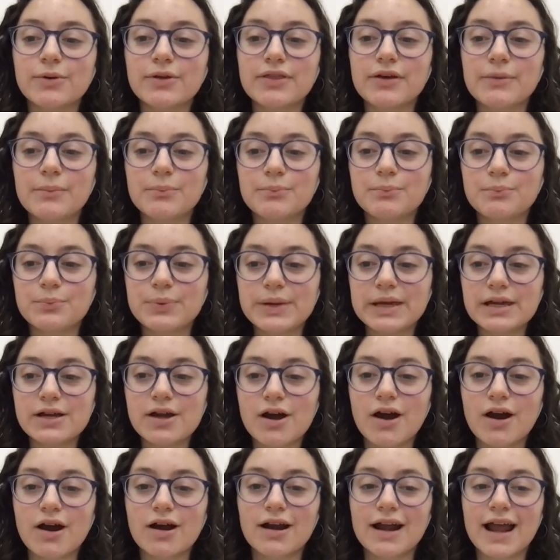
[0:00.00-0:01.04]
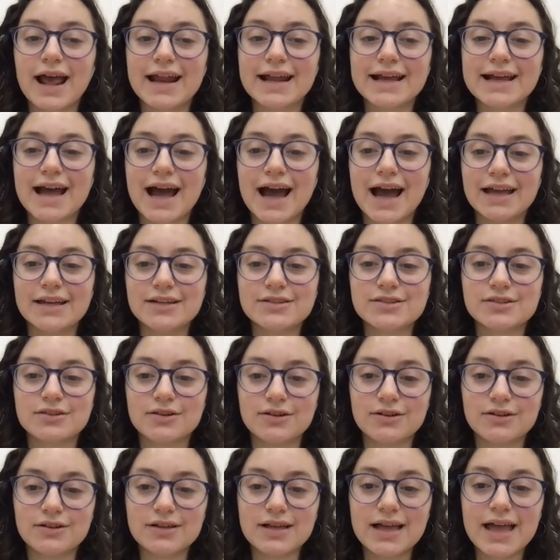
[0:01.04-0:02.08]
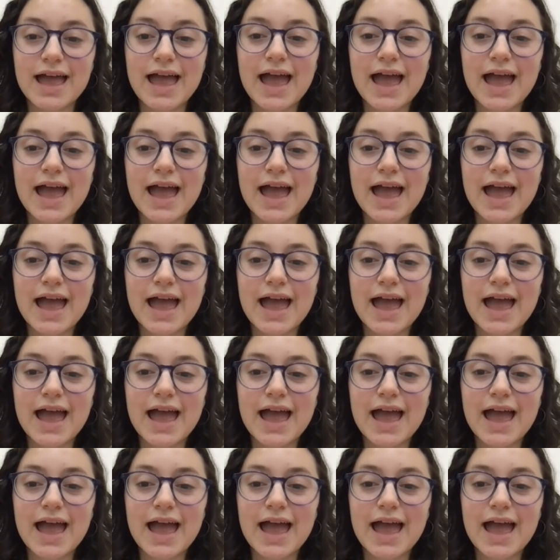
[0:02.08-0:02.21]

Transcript: with a big heart and a kind soul,